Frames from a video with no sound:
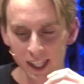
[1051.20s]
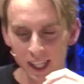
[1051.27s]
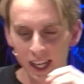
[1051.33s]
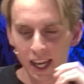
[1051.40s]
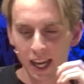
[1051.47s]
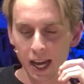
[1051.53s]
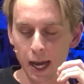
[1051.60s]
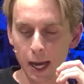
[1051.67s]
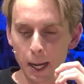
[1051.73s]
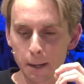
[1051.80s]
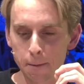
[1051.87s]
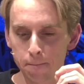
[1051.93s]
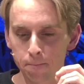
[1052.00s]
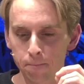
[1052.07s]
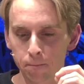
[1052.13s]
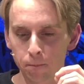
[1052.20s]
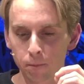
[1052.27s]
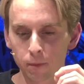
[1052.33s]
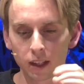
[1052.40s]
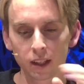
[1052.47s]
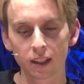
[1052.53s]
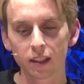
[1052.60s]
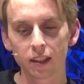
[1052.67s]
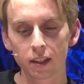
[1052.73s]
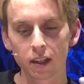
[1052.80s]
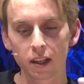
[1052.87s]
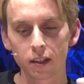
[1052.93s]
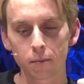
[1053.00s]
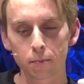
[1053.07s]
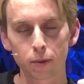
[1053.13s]
okay. Um, but in,
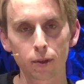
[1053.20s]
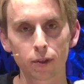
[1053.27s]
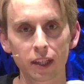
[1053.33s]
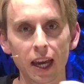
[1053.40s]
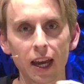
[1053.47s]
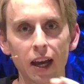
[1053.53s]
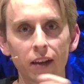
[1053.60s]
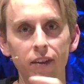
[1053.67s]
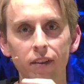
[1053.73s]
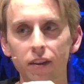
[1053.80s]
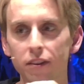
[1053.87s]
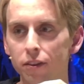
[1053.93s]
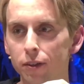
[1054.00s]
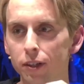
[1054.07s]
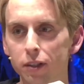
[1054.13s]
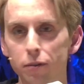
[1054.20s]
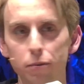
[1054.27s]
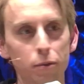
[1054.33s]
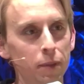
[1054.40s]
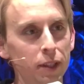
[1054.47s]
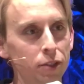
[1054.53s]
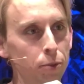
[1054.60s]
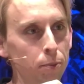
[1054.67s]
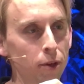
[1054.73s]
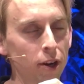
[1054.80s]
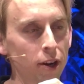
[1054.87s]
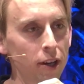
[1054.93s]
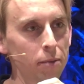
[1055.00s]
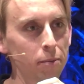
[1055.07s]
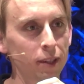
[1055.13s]
in Nepal, yeah, I, I thought it would be super
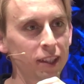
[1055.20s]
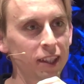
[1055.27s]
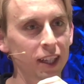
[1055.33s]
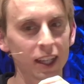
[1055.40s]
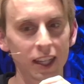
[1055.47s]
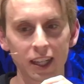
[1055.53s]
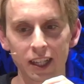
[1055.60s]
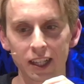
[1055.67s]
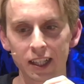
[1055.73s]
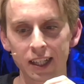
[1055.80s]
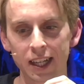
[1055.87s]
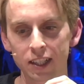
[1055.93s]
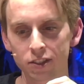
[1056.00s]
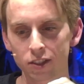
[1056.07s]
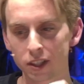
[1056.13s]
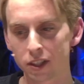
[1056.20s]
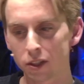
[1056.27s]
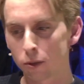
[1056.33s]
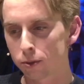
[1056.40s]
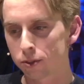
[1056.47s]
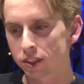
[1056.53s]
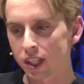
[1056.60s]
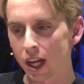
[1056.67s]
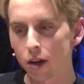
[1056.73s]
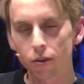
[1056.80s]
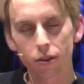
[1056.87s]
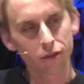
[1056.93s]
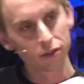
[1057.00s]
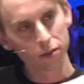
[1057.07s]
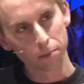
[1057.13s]
hard, but uh, actually, the whole south
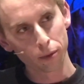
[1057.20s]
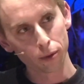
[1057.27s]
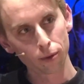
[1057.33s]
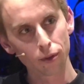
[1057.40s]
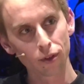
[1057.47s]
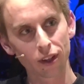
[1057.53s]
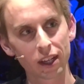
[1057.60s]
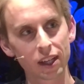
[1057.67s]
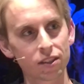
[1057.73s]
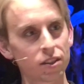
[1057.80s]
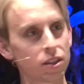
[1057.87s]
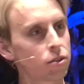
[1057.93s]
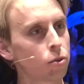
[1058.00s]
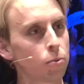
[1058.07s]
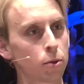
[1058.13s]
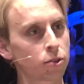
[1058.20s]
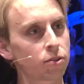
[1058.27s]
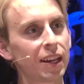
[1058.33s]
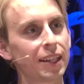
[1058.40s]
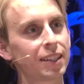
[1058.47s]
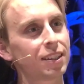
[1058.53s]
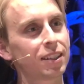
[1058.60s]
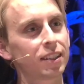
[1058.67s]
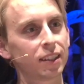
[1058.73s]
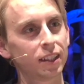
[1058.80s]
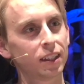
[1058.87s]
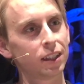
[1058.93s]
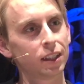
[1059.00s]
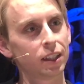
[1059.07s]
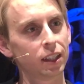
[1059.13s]
of Nepal is is almost flat.
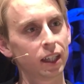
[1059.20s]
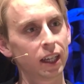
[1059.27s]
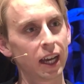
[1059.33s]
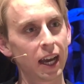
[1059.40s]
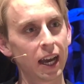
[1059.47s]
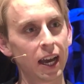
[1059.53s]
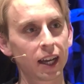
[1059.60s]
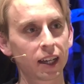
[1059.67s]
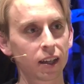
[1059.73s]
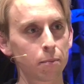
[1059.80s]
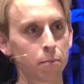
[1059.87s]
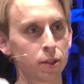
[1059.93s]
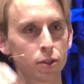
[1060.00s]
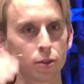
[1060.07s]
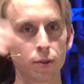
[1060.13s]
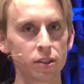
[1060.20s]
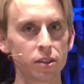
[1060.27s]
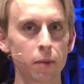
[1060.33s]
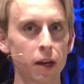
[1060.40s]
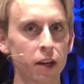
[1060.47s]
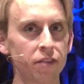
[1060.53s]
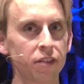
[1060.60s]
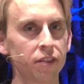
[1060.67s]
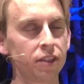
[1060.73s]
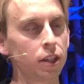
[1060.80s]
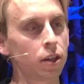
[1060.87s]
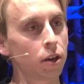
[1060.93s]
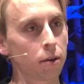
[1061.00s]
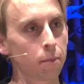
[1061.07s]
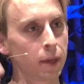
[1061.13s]
Uh, Kathmandu is mm. about fifteen
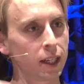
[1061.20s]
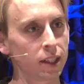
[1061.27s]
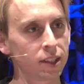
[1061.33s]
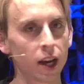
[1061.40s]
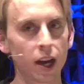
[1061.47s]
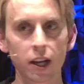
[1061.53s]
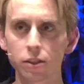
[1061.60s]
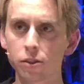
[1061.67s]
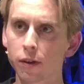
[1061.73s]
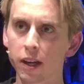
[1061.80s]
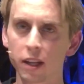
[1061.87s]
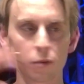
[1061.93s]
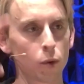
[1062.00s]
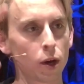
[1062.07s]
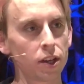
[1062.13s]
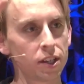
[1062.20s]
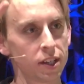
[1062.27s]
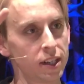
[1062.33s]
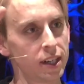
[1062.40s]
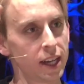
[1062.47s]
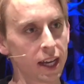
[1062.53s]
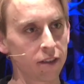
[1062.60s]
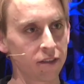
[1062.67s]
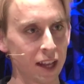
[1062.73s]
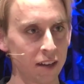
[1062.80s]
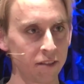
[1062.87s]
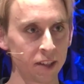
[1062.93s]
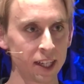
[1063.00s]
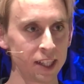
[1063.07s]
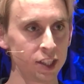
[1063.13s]
hundred meters high, so I had one day of
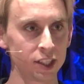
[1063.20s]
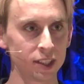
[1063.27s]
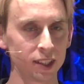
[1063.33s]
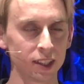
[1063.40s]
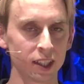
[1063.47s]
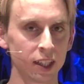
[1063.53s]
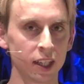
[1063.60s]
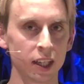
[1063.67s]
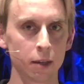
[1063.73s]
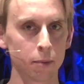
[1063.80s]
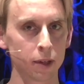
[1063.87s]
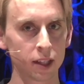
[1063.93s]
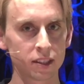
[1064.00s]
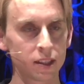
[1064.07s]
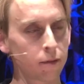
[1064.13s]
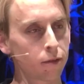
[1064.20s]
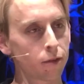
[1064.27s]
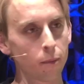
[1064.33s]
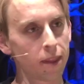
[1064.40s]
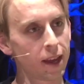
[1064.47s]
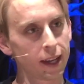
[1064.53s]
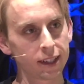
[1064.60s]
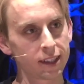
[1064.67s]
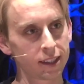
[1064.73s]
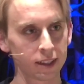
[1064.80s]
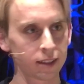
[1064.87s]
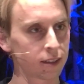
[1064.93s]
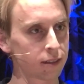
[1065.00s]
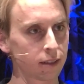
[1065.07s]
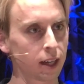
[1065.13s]
elevation, but except from that,
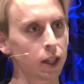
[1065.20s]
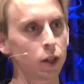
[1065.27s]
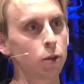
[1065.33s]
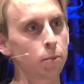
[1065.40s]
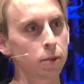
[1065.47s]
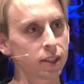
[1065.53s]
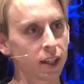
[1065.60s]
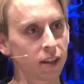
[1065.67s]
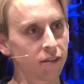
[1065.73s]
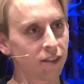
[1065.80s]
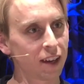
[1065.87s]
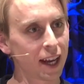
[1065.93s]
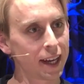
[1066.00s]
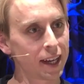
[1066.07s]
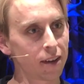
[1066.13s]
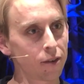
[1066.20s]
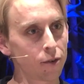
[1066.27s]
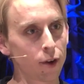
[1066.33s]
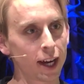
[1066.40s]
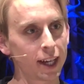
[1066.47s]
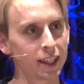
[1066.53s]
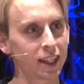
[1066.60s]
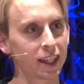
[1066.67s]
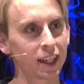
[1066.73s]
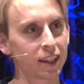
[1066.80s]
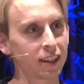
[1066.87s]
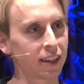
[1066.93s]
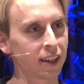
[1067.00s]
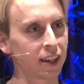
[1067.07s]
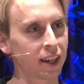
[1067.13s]
I almost had a flat ride in.
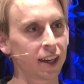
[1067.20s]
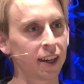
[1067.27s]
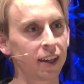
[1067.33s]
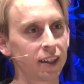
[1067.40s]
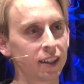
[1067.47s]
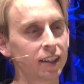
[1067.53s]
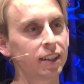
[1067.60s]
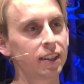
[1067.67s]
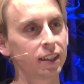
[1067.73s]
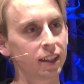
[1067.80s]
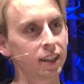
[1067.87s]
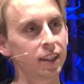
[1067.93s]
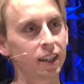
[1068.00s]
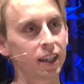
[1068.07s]
Uh, Okay. In